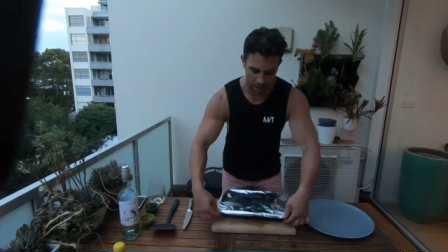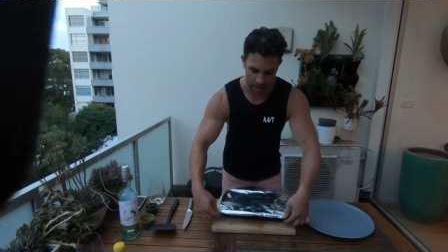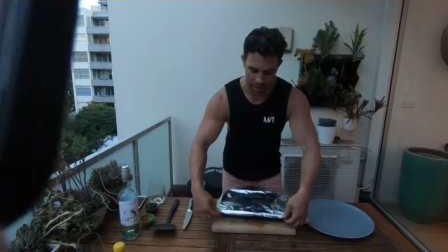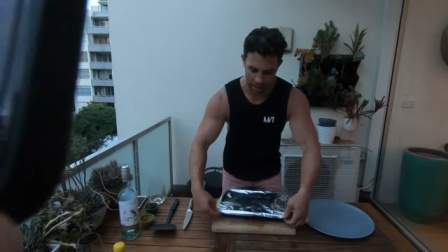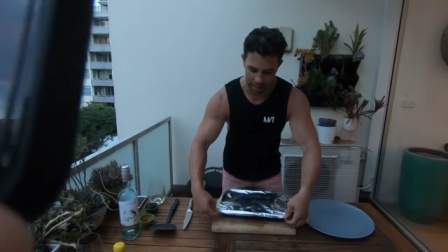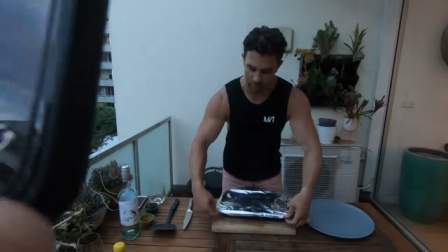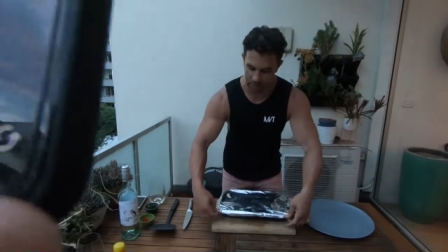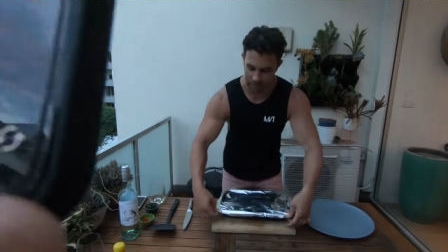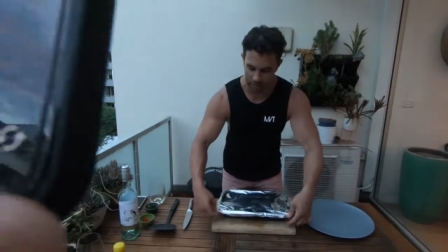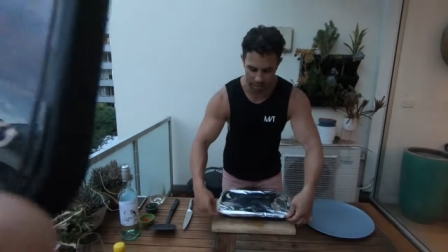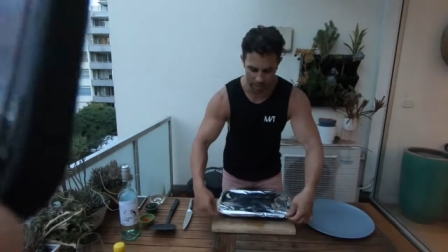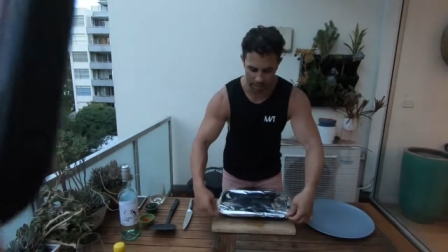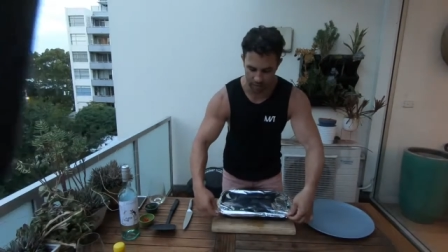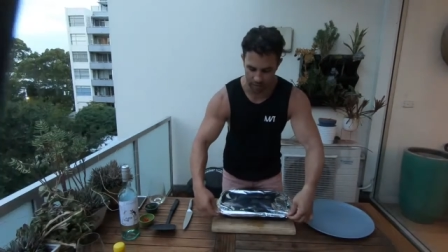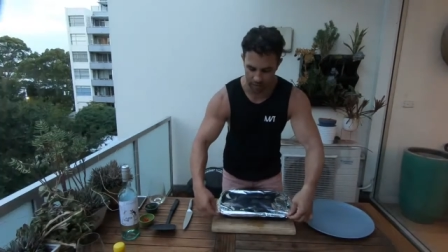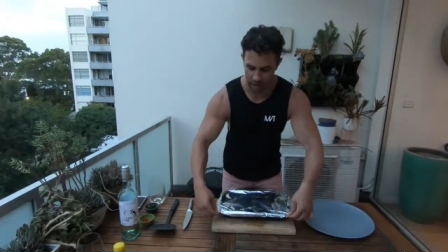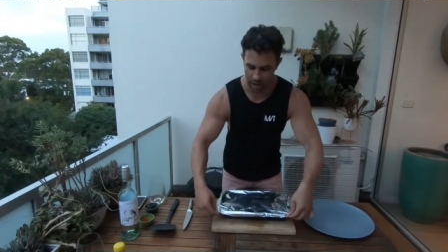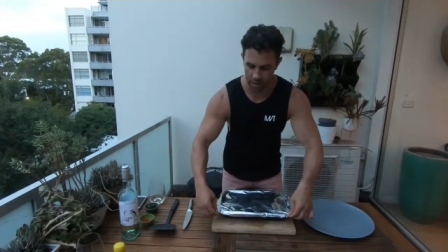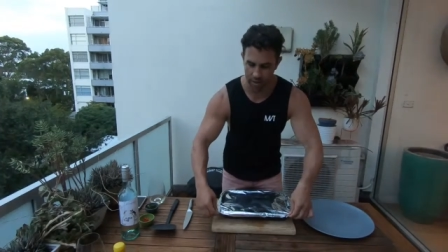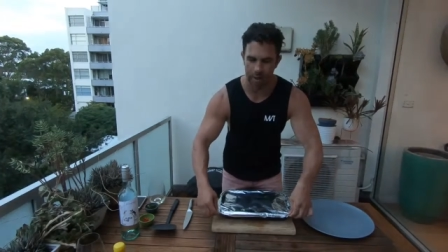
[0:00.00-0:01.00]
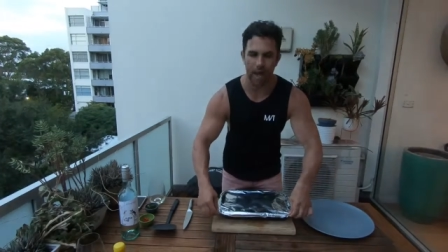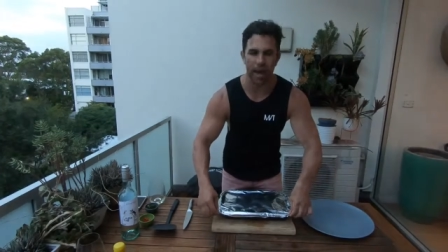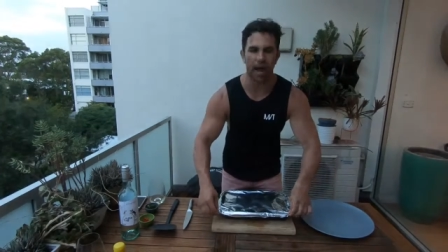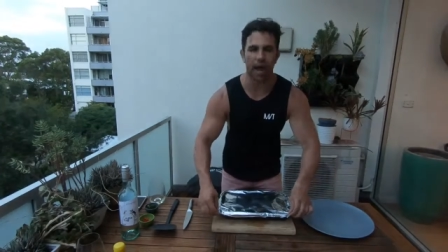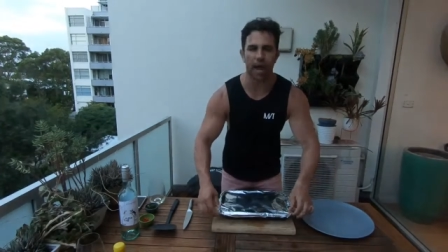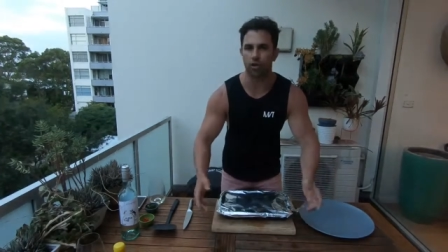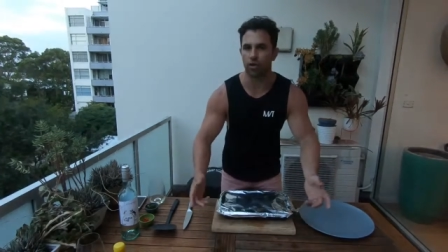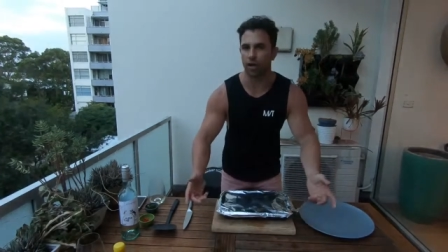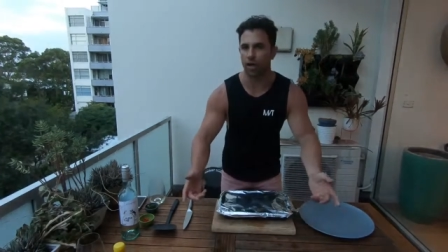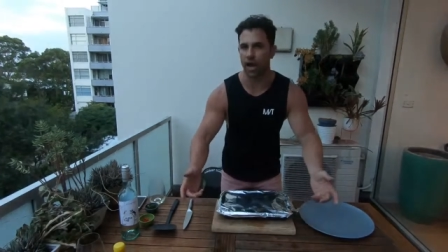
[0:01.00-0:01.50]
it's been in the oven at about
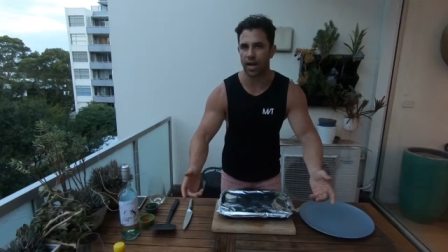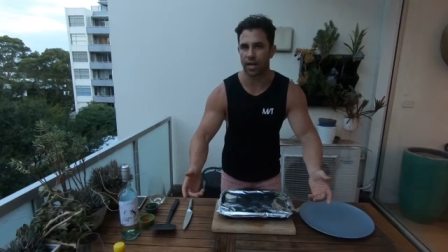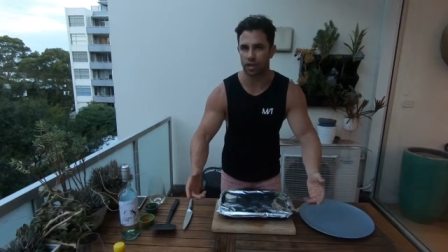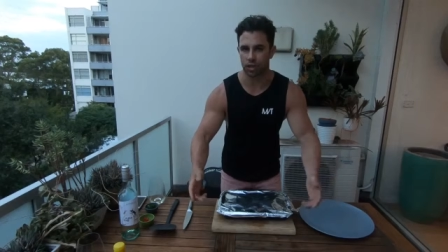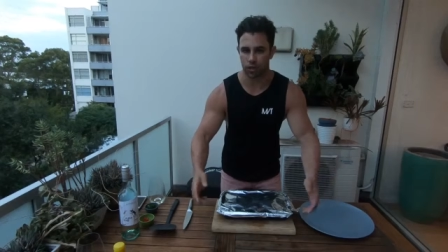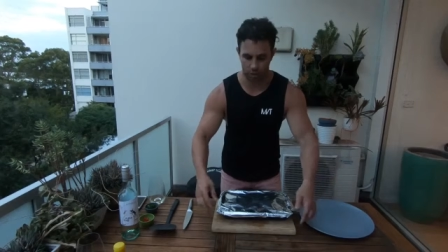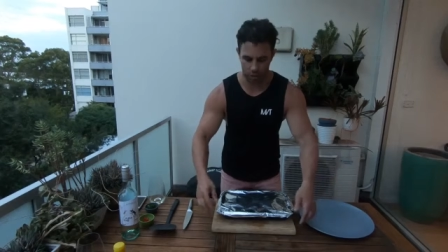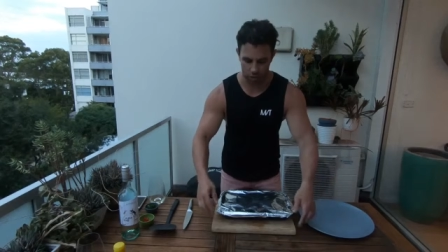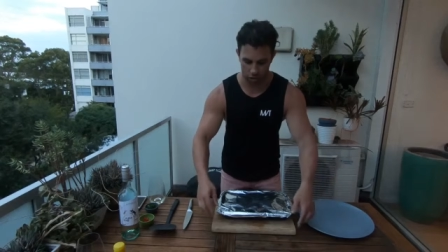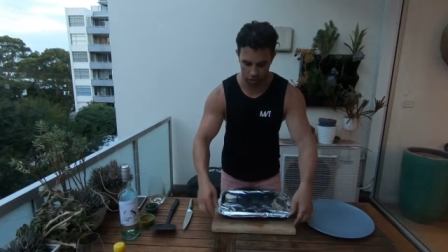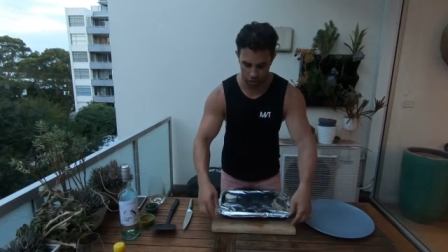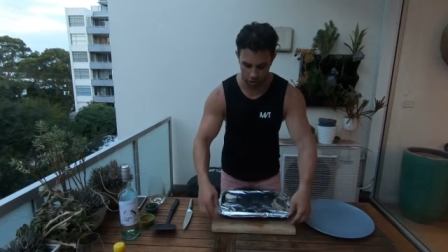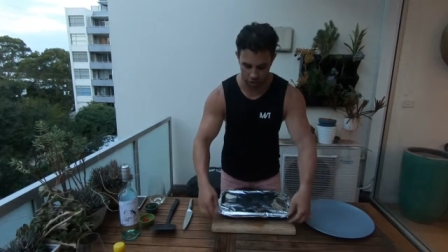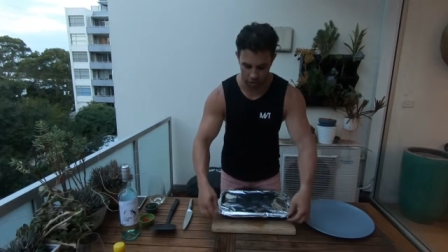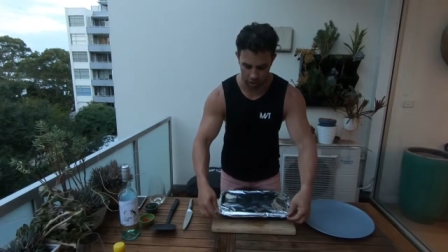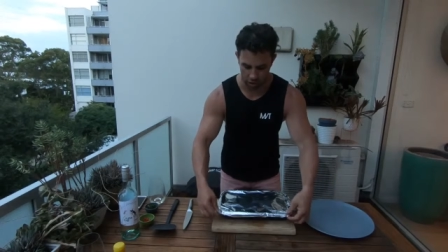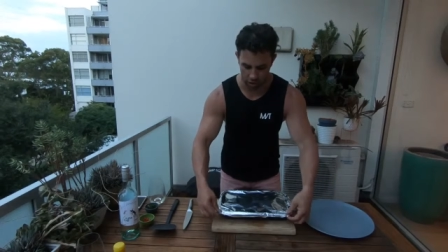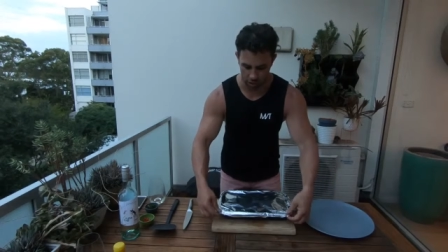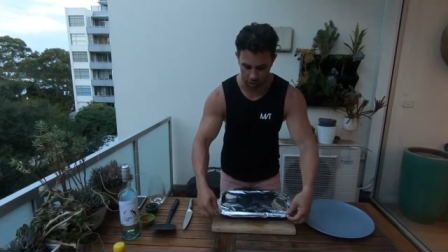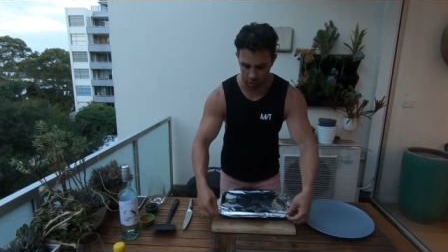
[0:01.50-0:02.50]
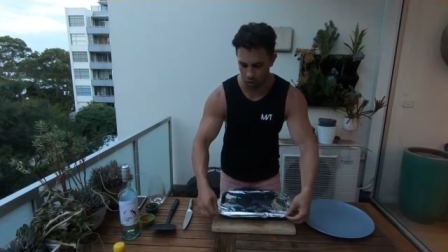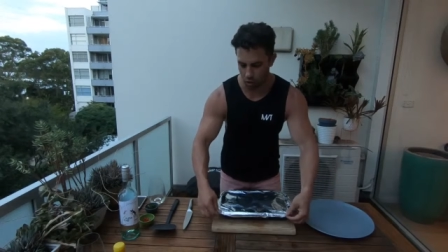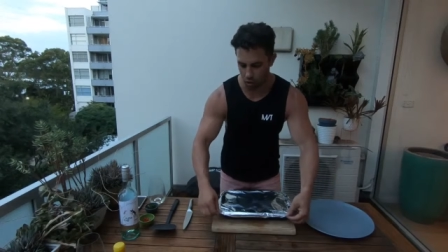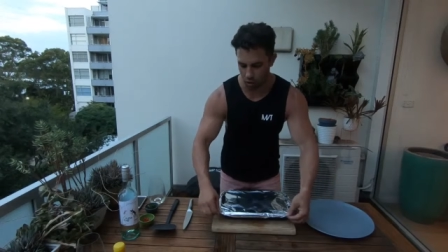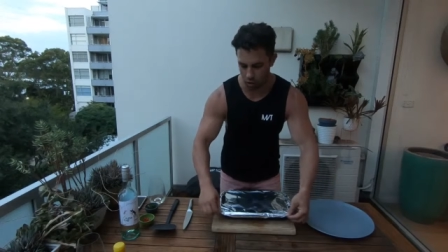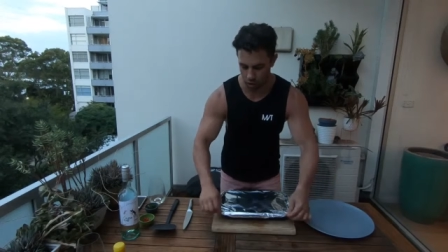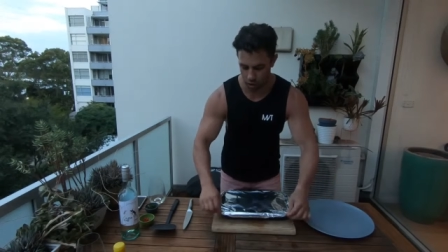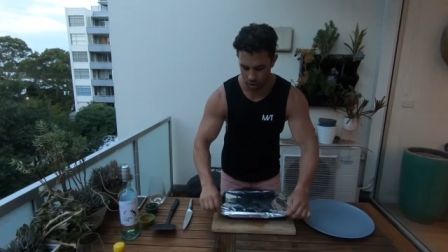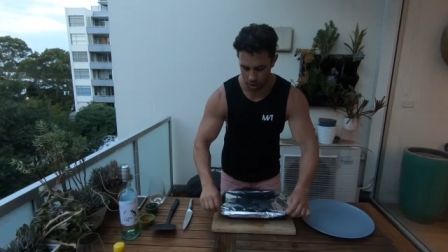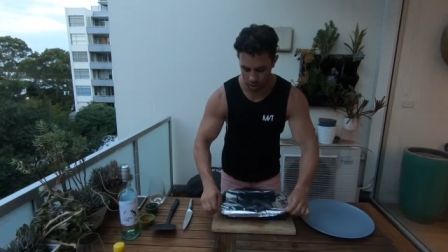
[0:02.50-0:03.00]
180, 200 degrees
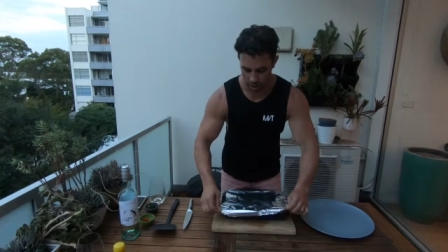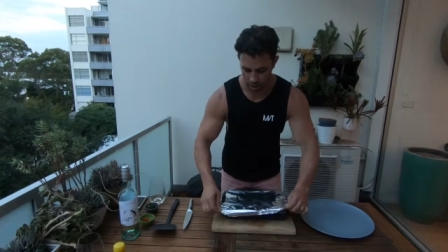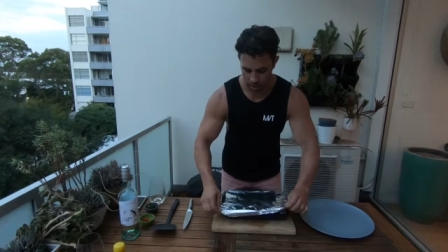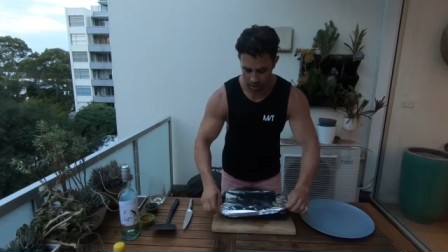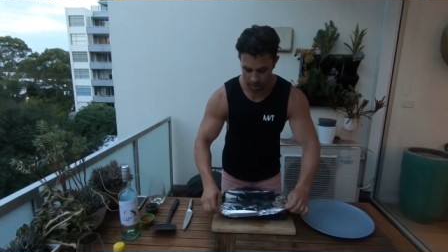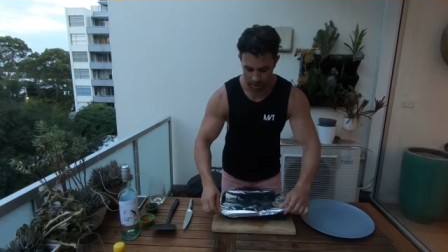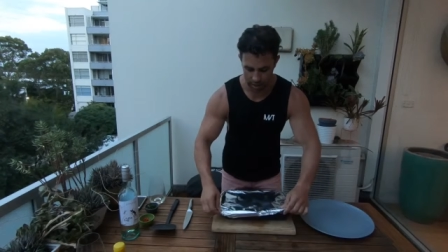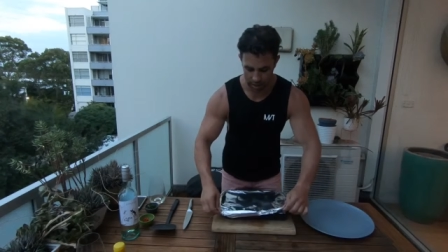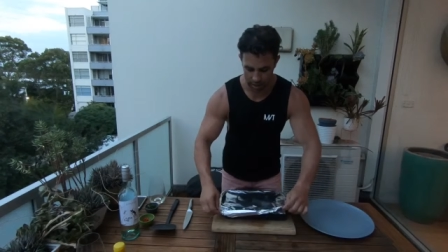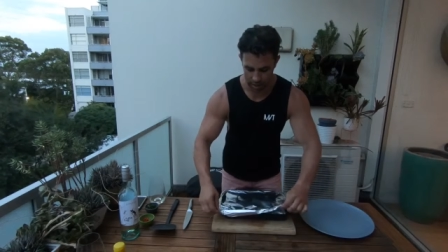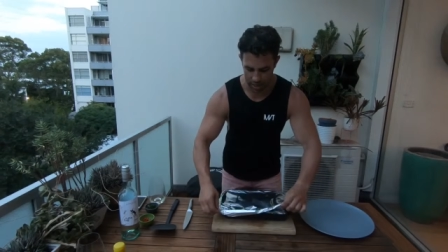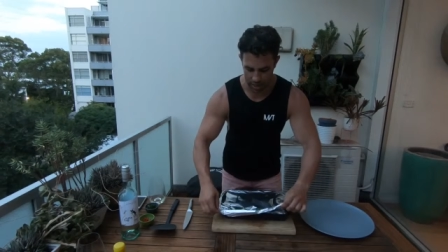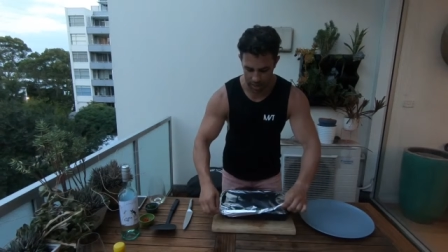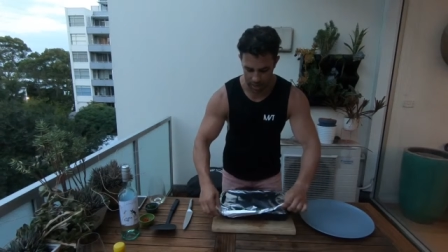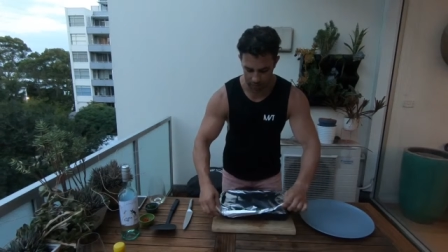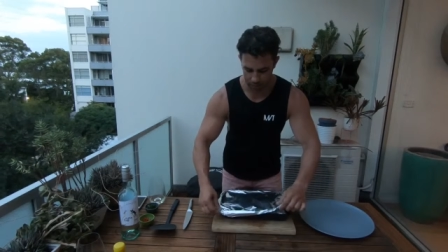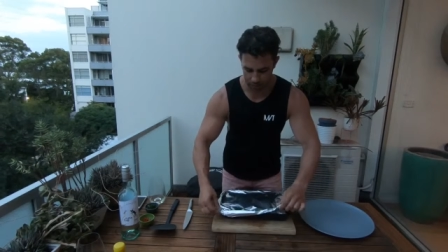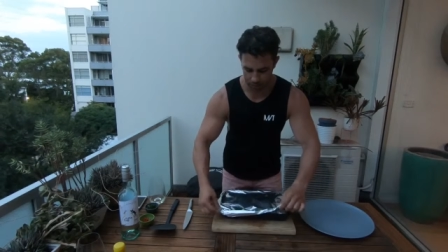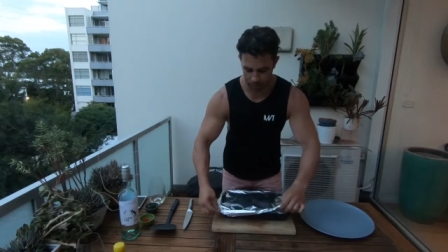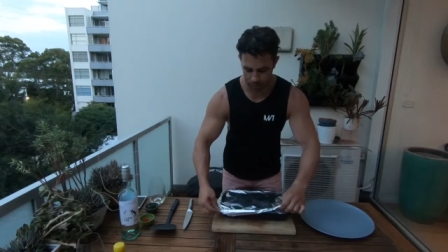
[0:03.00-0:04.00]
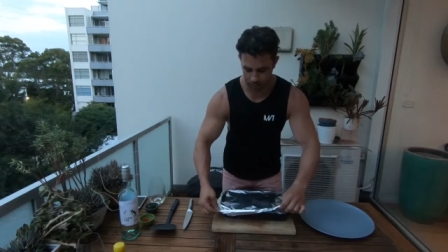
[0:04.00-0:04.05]
for say